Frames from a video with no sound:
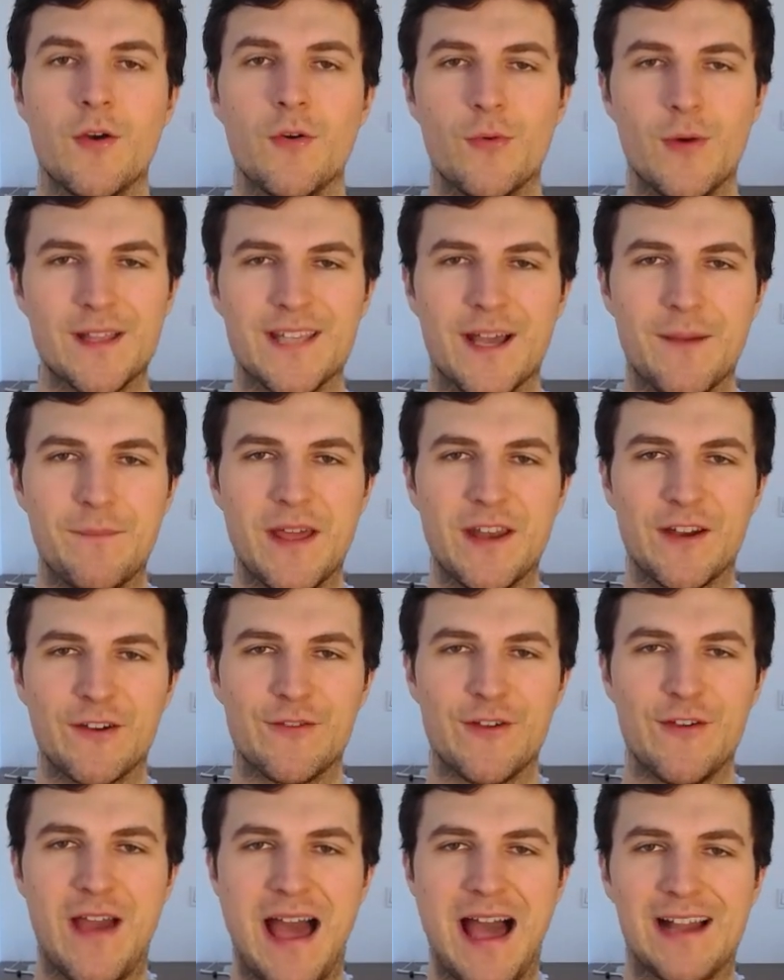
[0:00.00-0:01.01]
What's up,
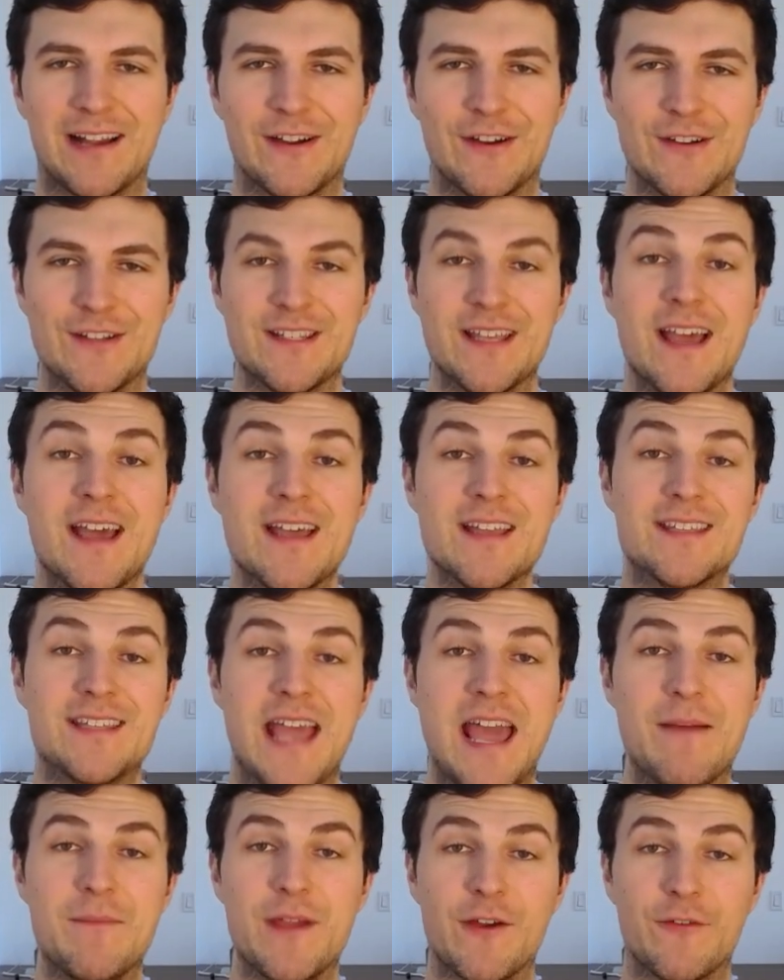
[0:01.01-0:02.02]
interview hackers?
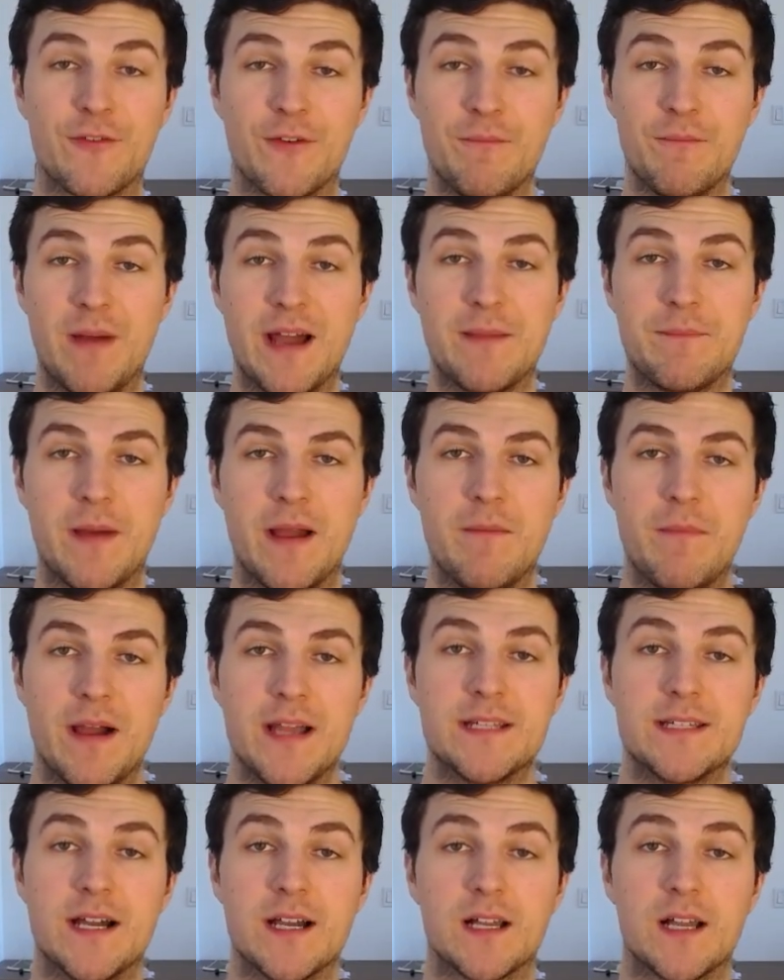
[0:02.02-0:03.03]
Sam here from
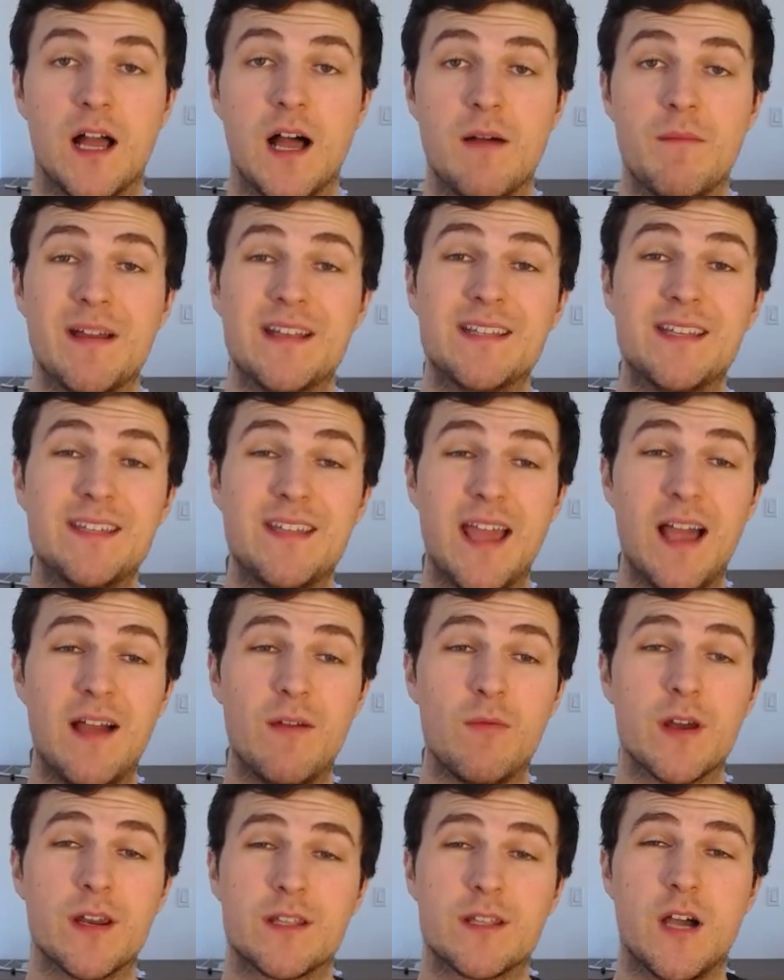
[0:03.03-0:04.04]
byte-by-byte.com, and today I
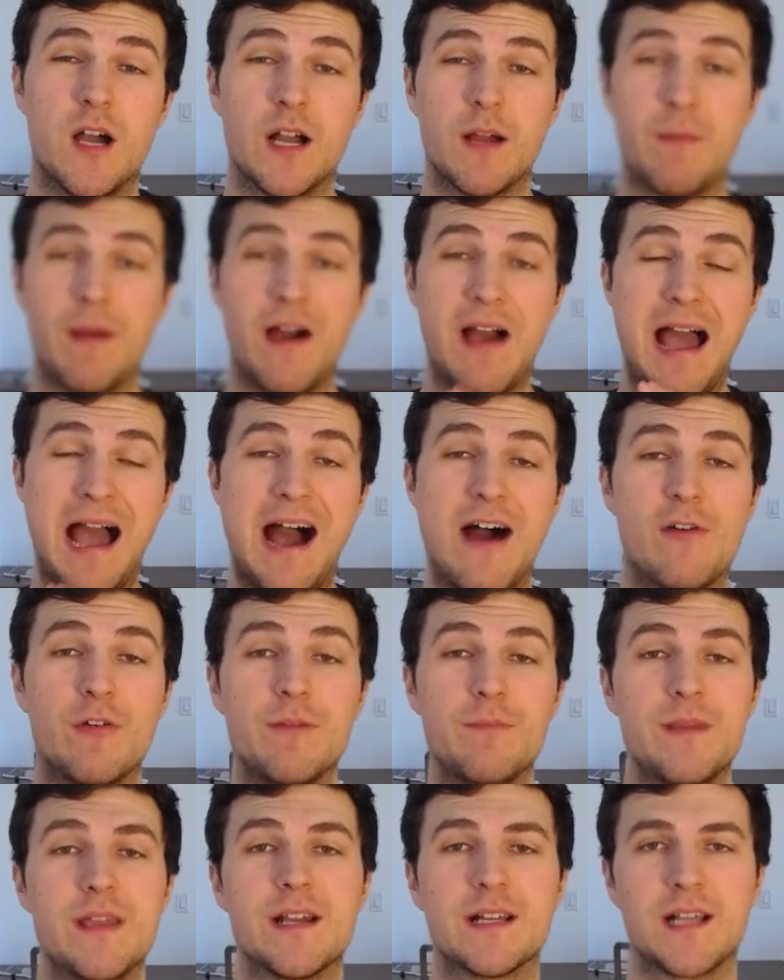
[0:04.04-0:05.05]
want to talk about how
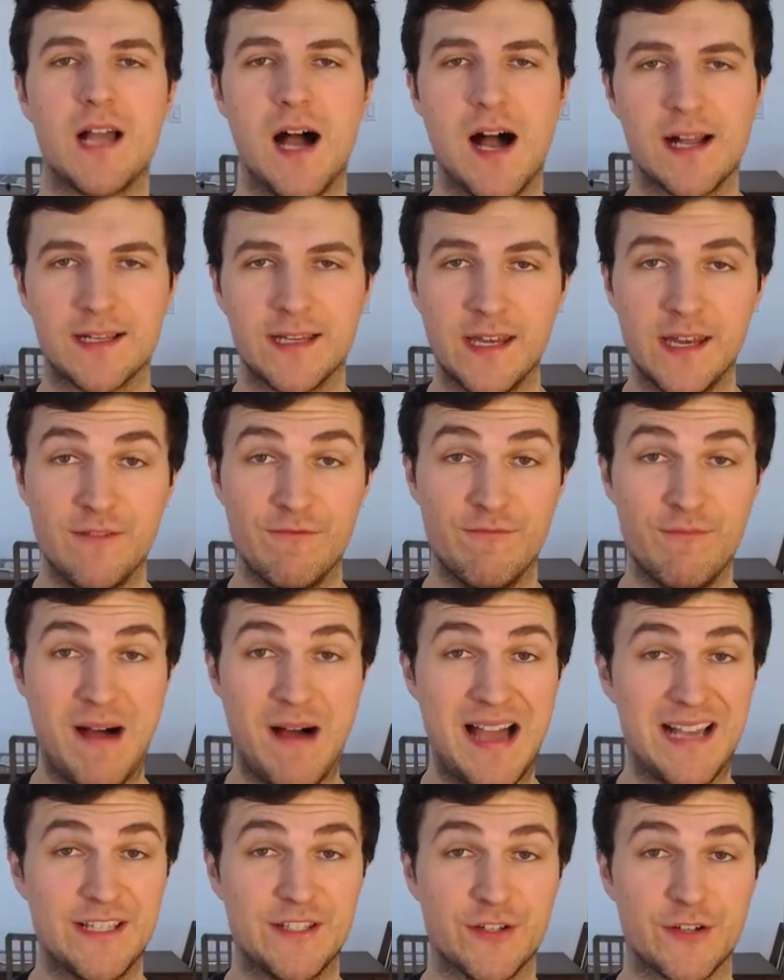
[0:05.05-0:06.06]
to be a cognitive
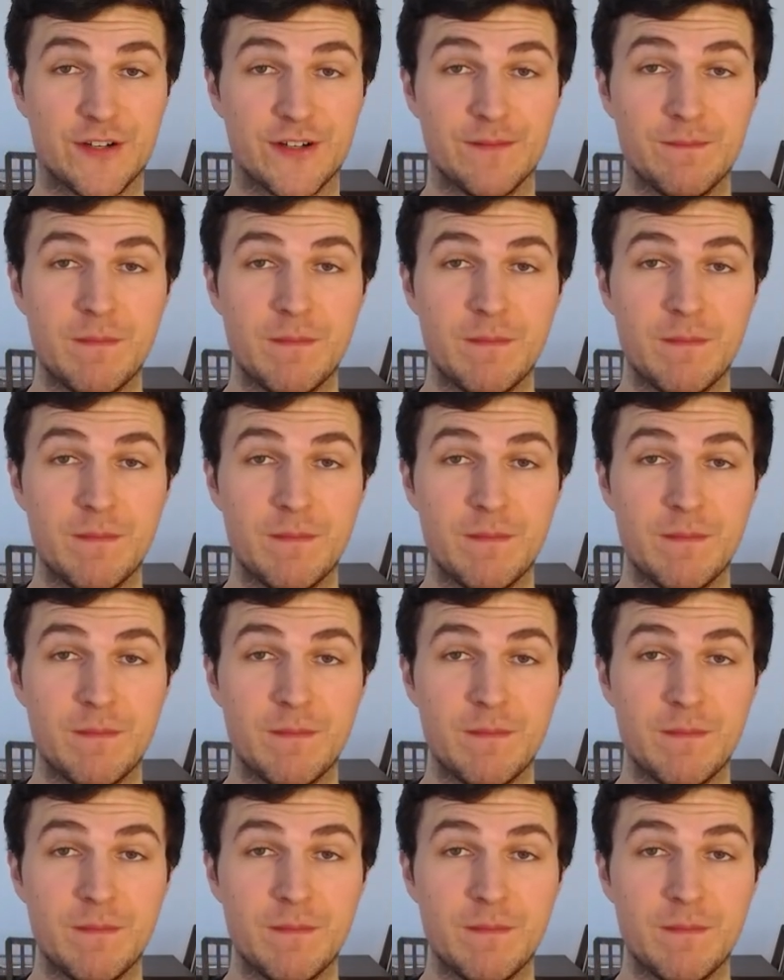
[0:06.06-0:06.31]
miser.